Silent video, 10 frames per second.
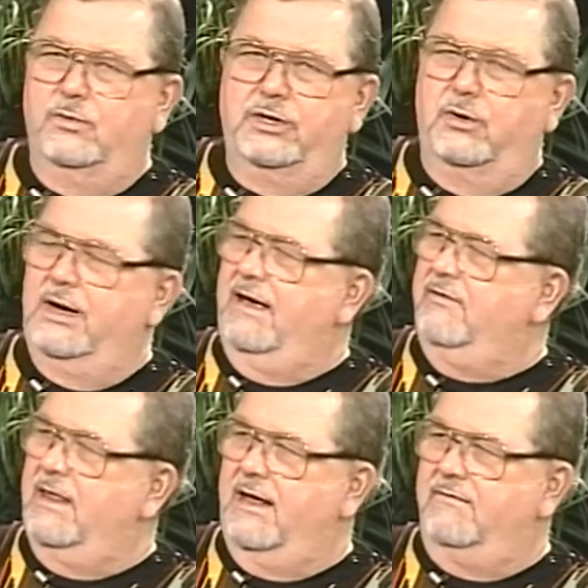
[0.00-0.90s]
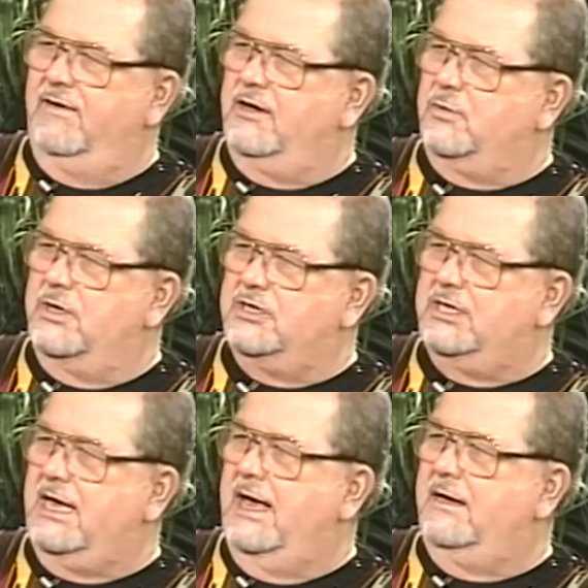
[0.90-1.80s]
We don't have a lot of veterans
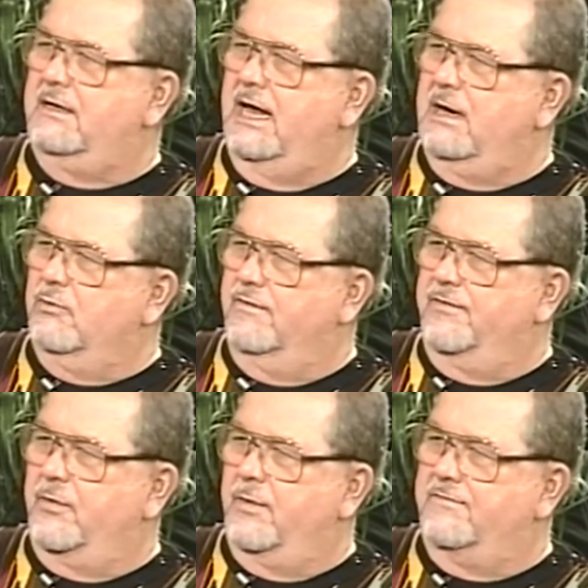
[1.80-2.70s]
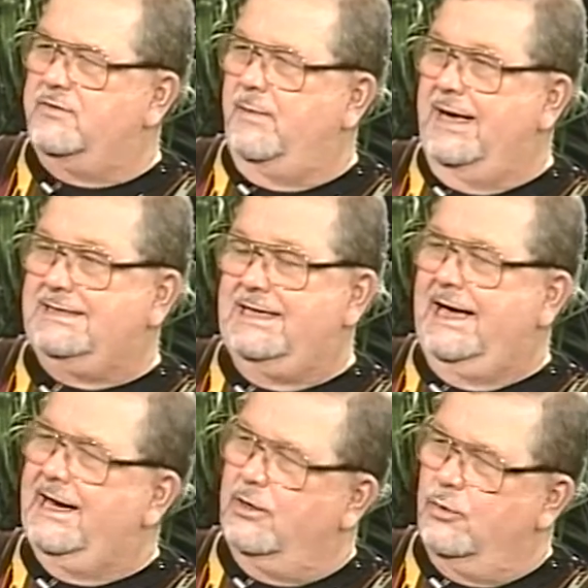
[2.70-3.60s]
to kind of take them over the rough spots. They
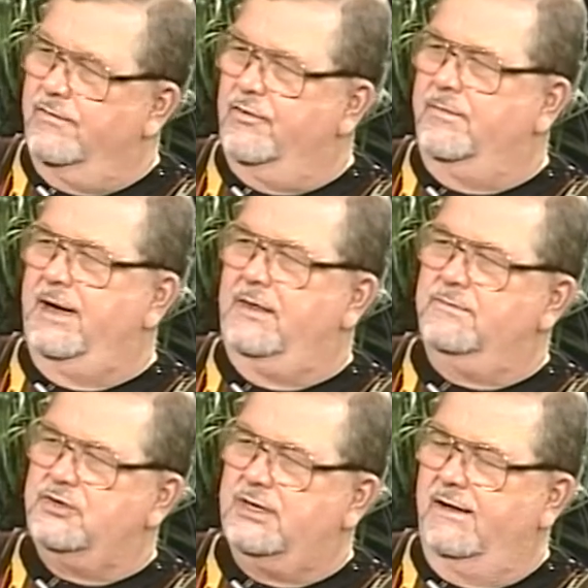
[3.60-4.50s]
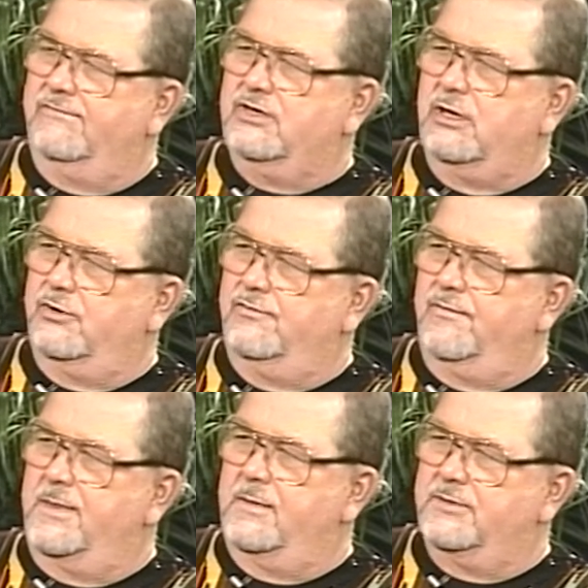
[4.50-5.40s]
got to go over them by themselves and learn
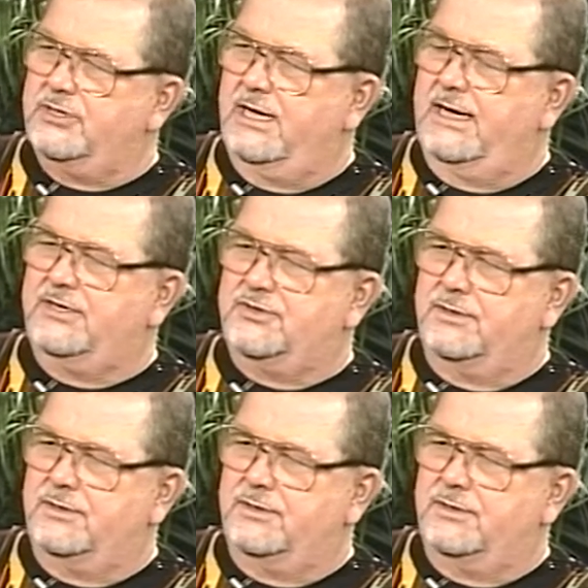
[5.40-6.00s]
from their mistakes.